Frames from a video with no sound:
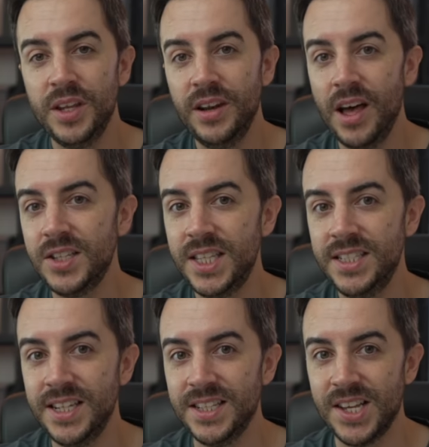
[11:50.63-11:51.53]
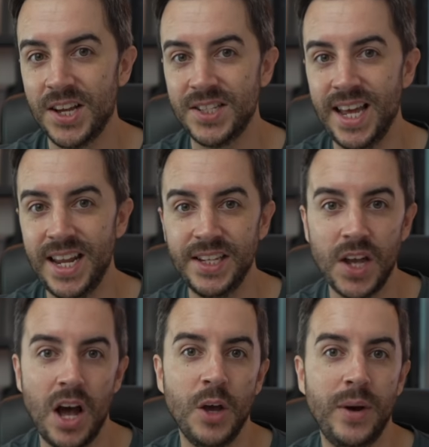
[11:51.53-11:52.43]
the last thing to discuss then is
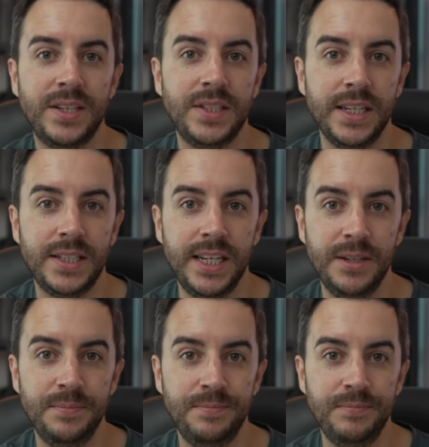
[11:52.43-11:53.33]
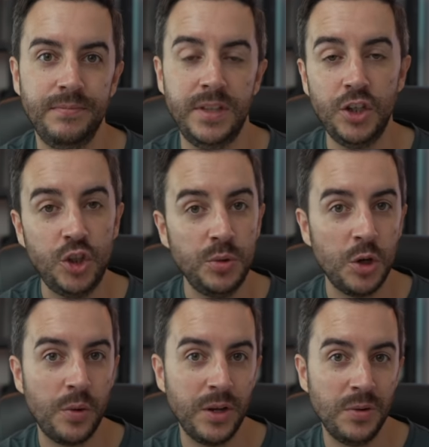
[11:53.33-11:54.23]
iOS 16. This
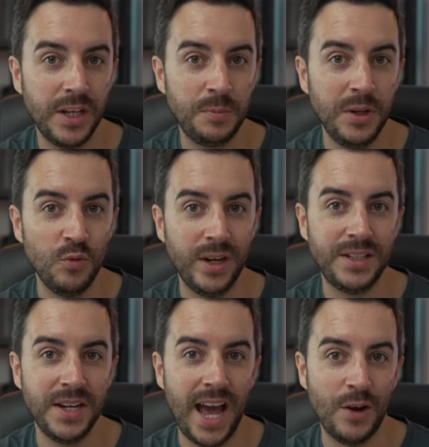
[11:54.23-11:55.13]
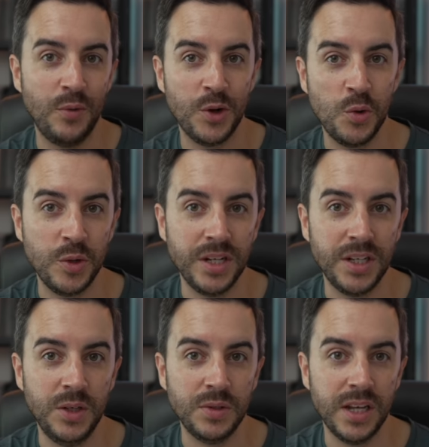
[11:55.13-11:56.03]
tutorial has been written and
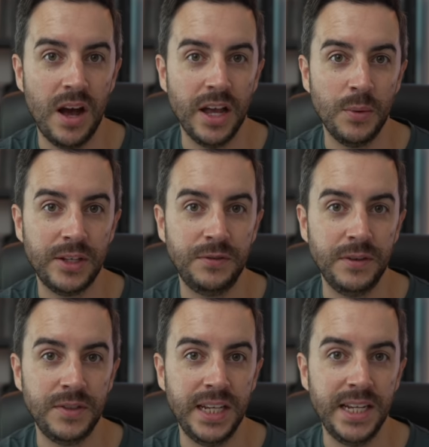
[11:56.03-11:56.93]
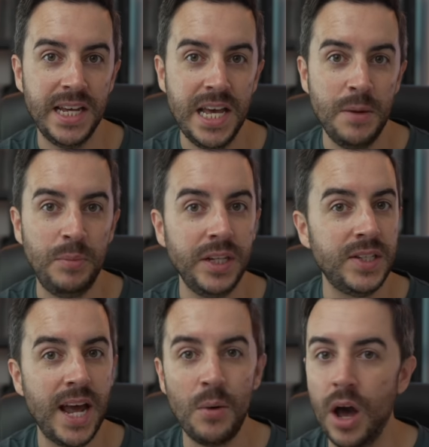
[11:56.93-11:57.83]
recorded using iOS 15, but it's
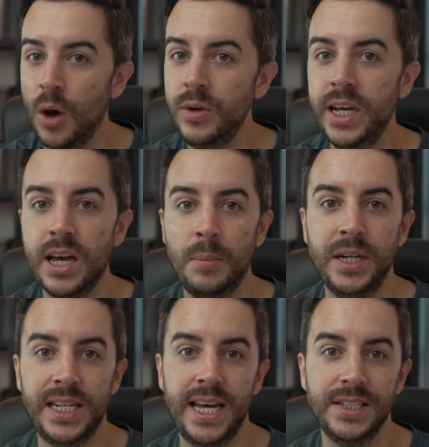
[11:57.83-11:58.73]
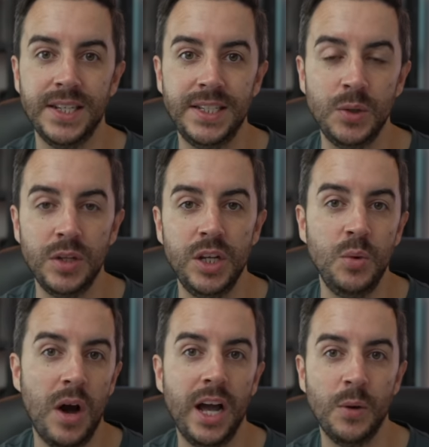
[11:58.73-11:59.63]
now only a couple of days until the
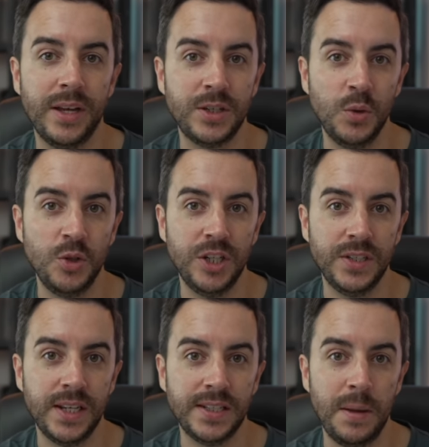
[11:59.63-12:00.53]
new iOS launches. As